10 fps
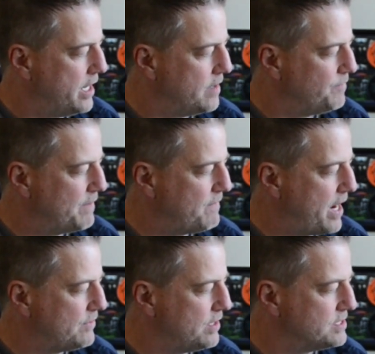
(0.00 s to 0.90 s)
They've
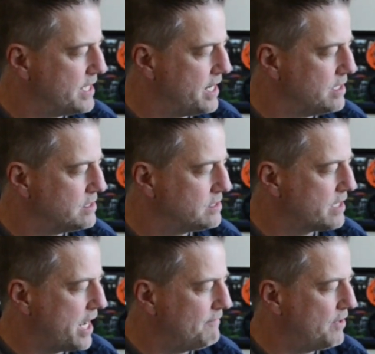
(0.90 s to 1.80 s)
had the designs
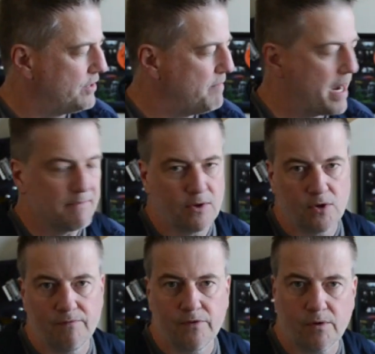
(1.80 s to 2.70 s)
kind of on the back burner
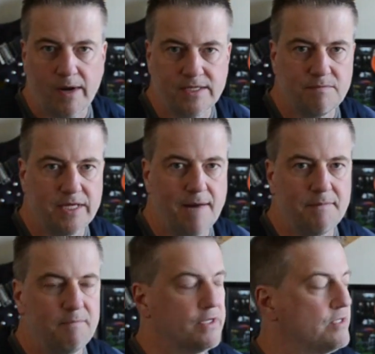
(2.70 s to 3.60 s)
for quite some
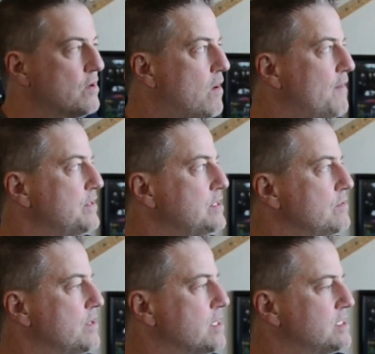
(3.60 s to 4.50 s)
time to go off and do
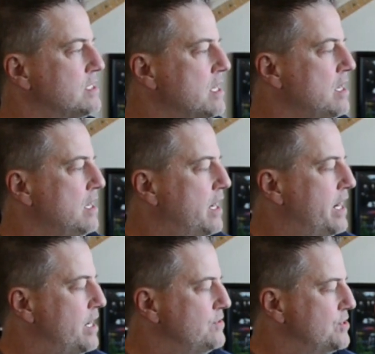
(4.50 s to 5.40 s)
this.
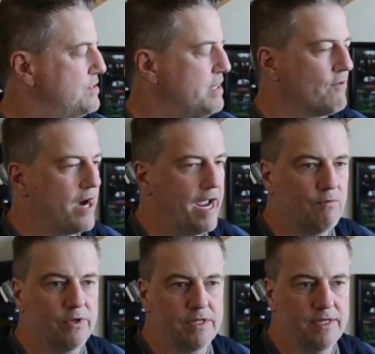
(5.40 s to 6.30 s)
Just never had
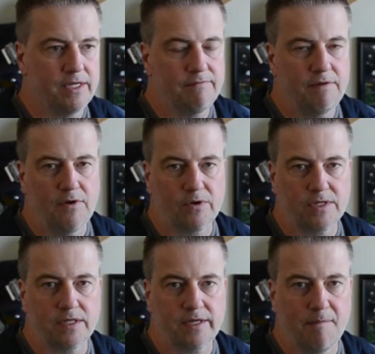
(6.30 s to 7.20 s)
really the focus
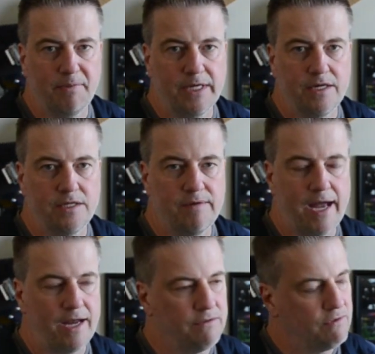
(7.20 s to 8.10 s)
of the company to do
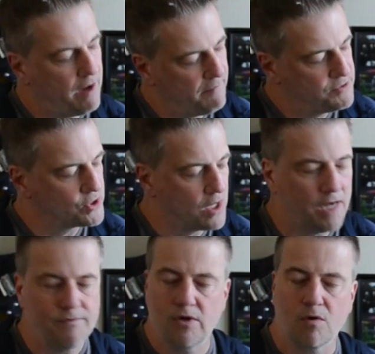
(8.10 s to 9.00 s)
that. And I'm sure
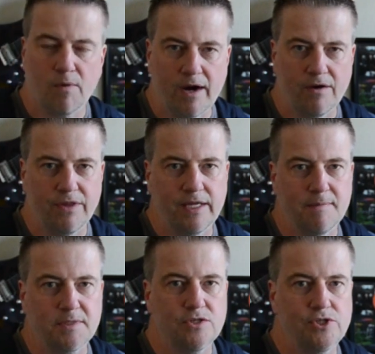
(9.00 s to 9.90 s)
all of you are aware that
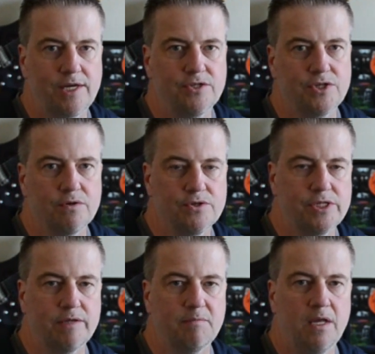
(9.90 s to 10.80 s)
Gibson changed
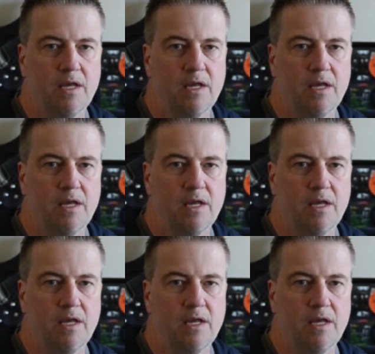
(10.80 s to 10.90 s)
ownership